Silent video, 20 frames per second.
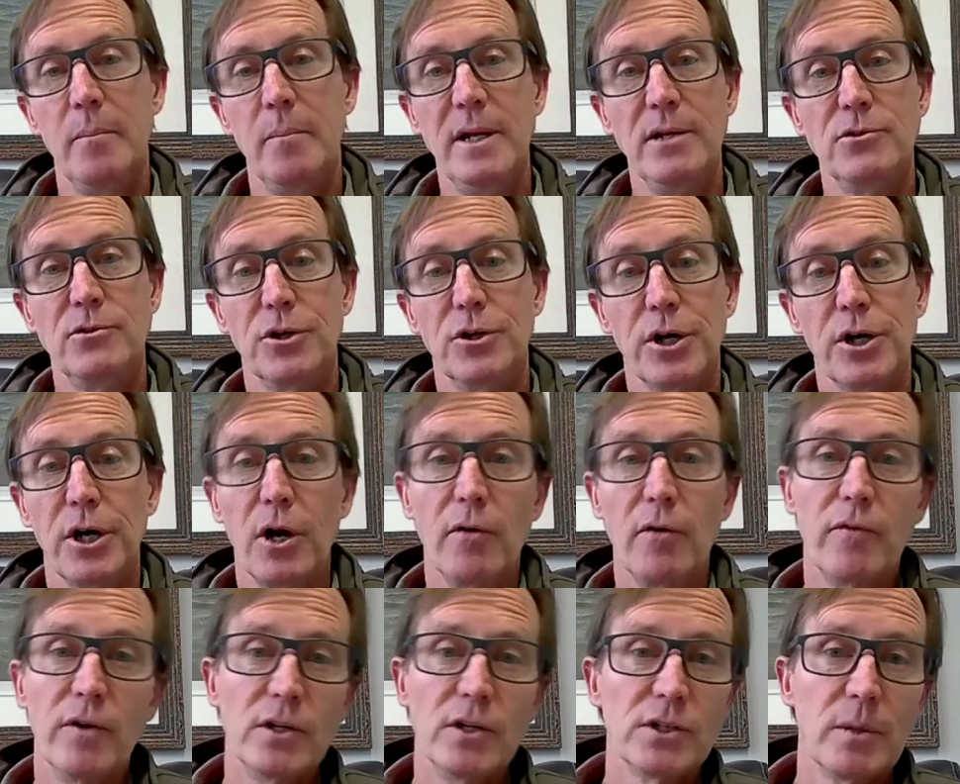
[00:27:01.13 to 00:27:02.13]
it means you're going to
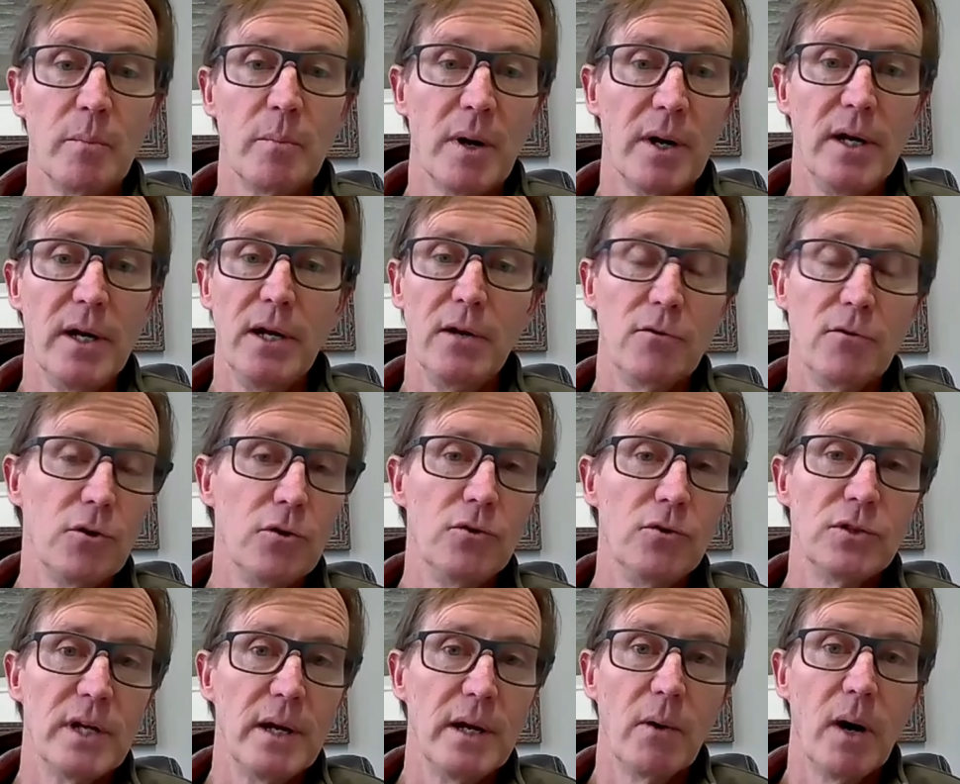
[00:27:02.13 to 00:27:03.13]
go fishing Monday and
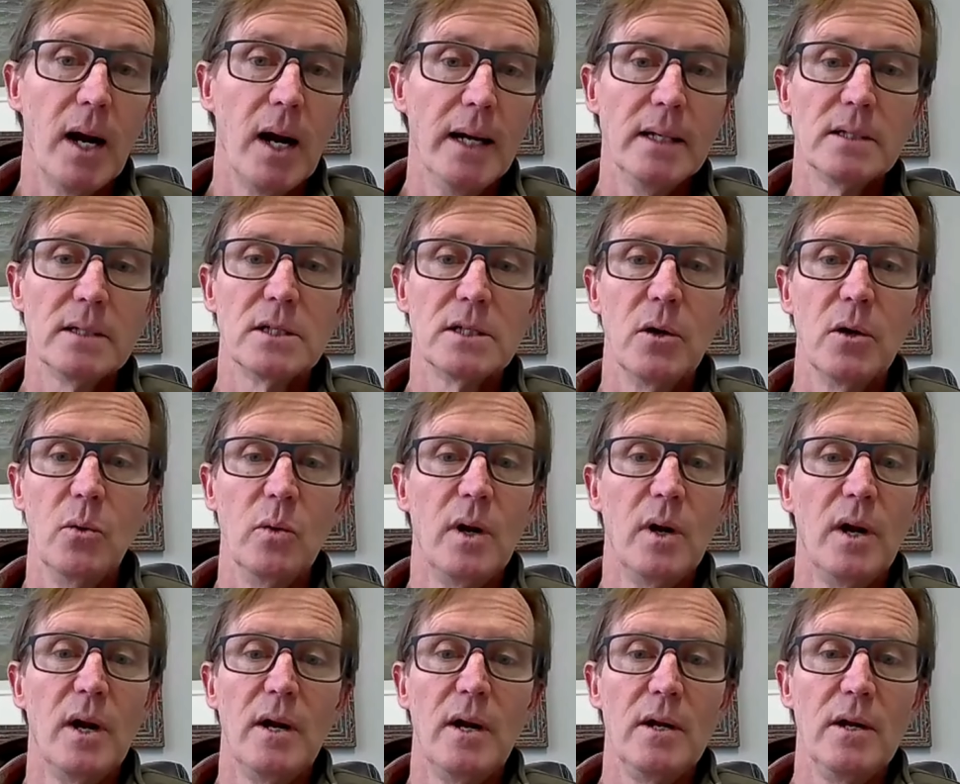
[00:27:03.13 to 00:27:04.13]
Tuesday, right? So
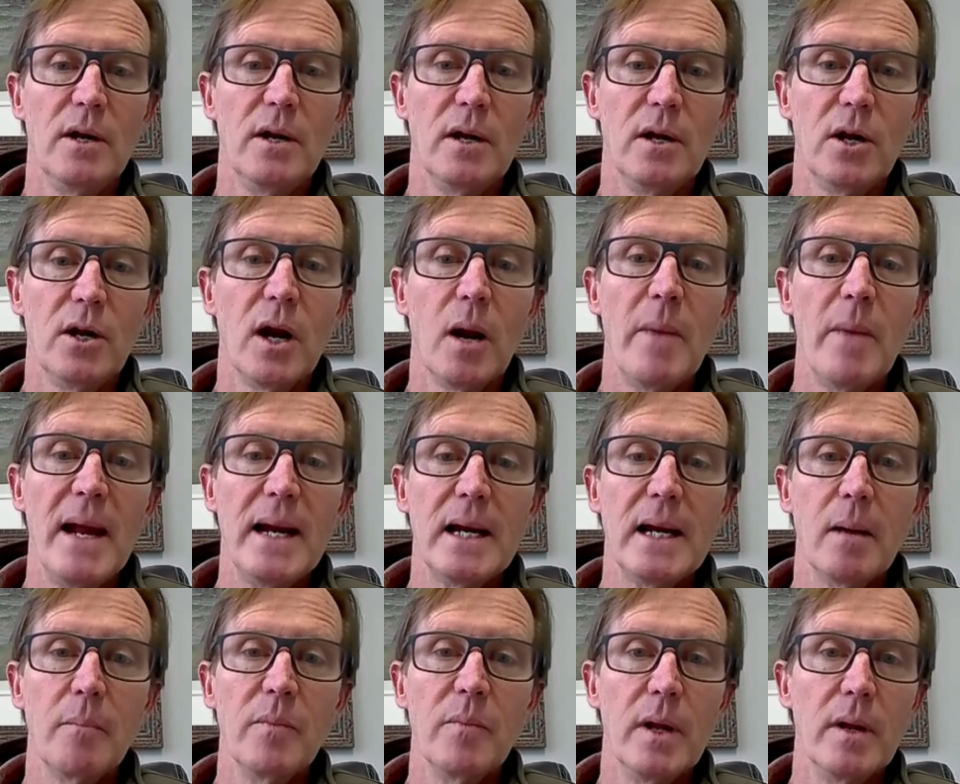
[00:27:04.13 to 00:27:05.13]
you're going to make
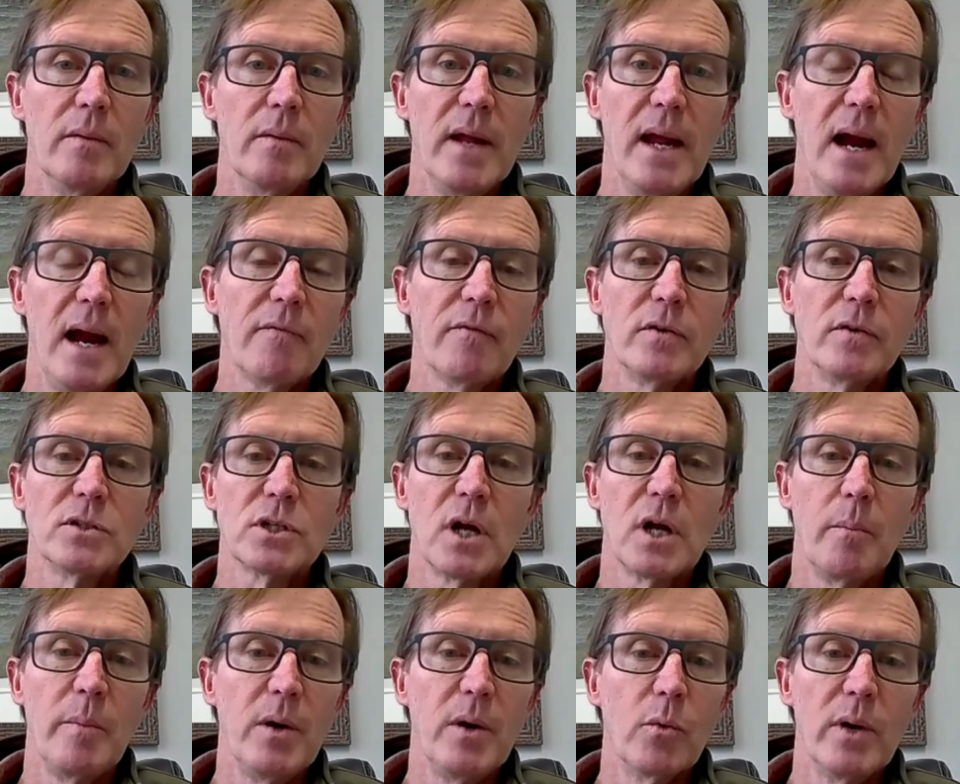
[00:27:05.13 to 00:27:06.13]
up the effort's
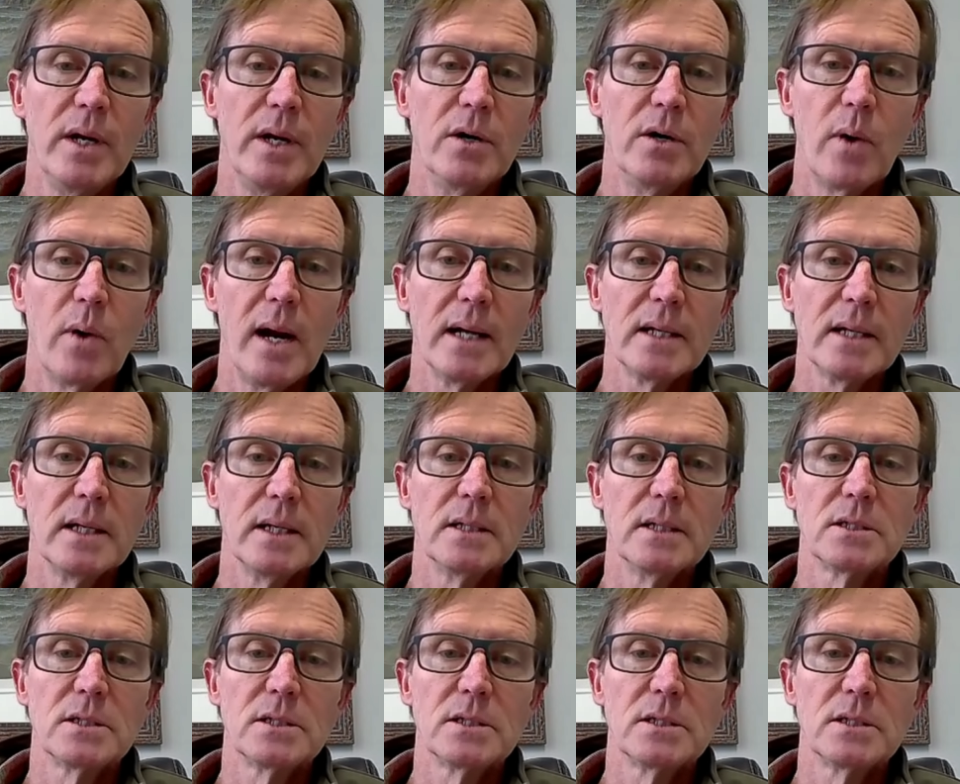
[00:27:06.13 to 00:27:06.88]
going to be redirected.